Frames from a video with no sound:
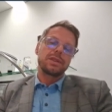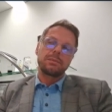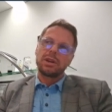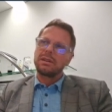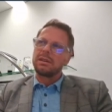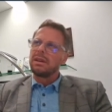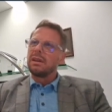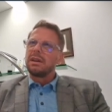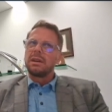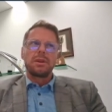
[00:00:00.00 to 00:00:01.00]
and I'm
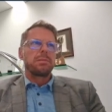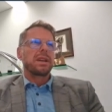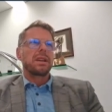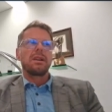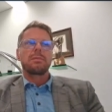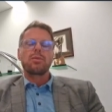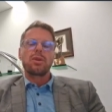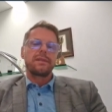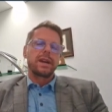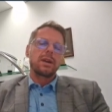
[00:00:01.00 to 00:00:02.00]
not picking on
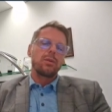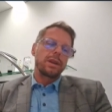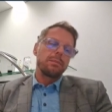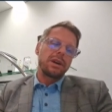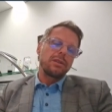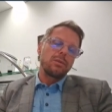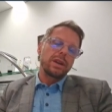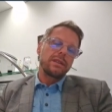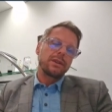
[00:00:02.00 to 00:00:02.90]
private equity, by the way.